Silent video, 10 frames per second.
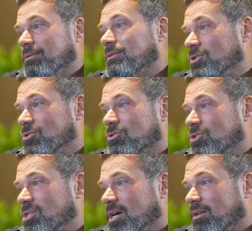the new
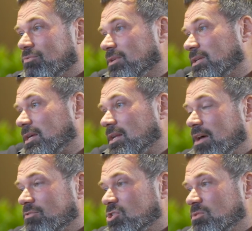Gucci outfit and then
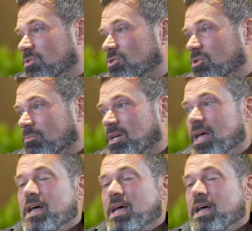have it shipped and shopped.